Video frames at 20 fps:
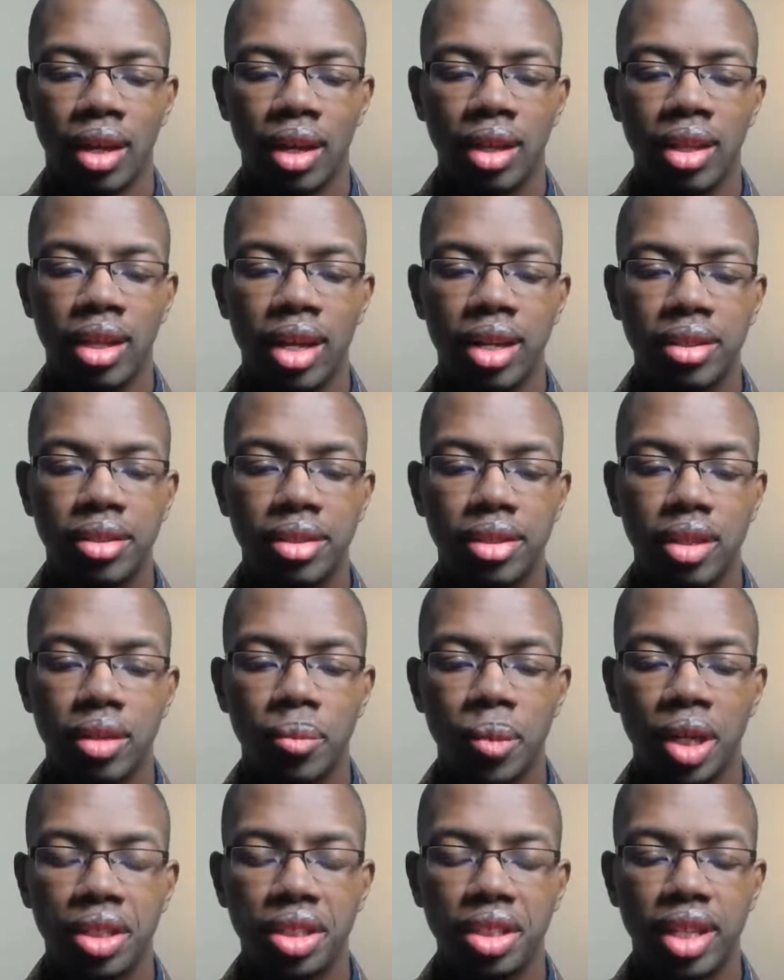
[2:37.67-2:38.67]
Not so
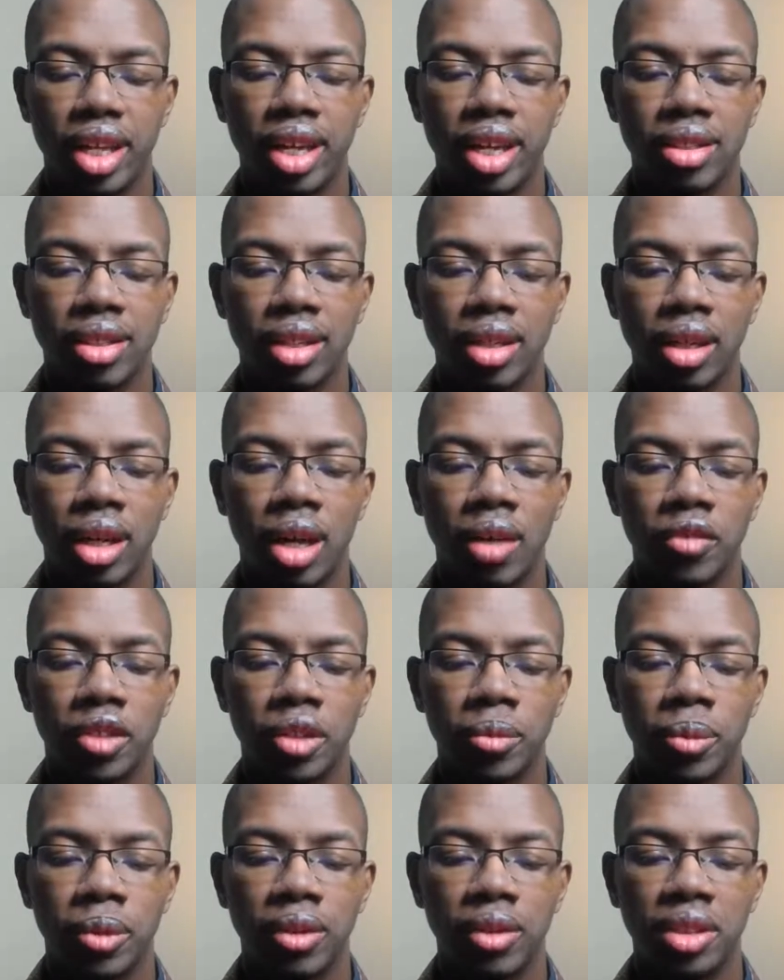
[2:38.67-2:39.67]
much that it's
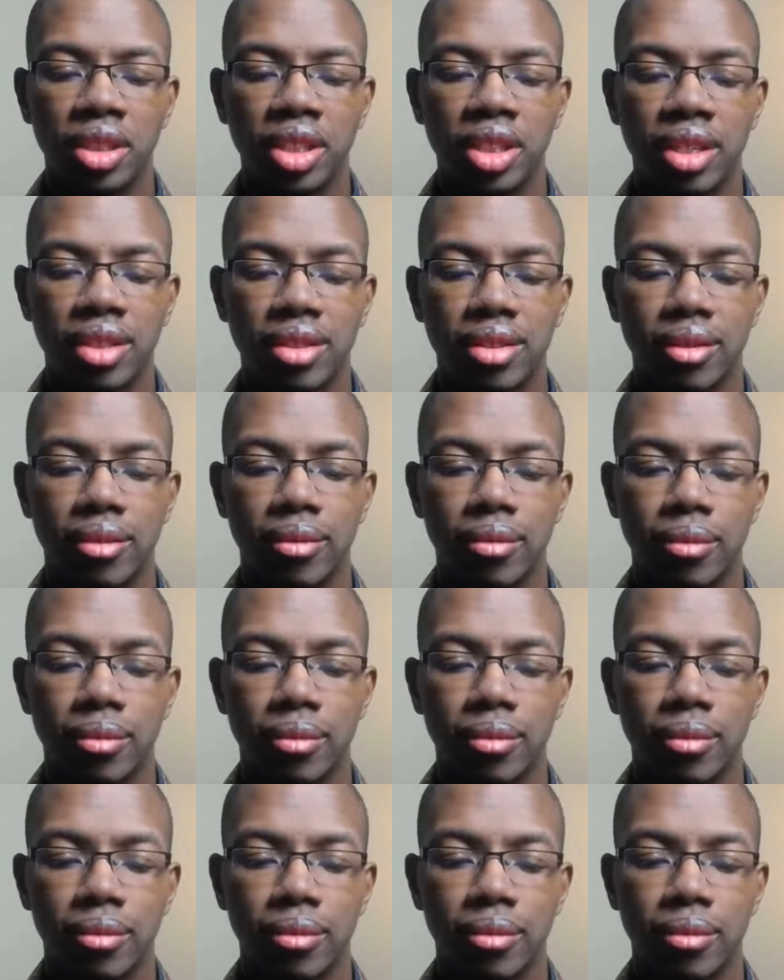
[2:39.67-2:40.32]
uncomfortable, just